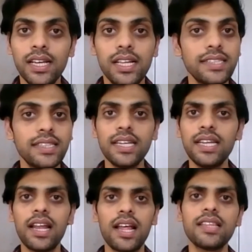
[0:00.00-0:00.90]
Let's take
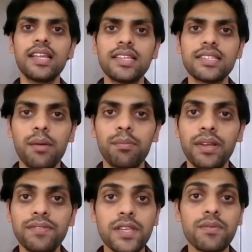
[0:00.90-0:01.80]
another example.
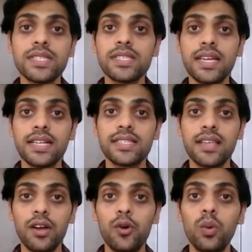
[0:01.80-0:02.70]
If someone sets a
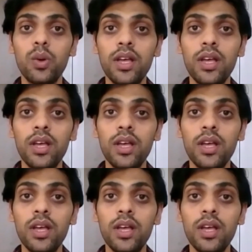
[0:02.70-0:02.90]
goal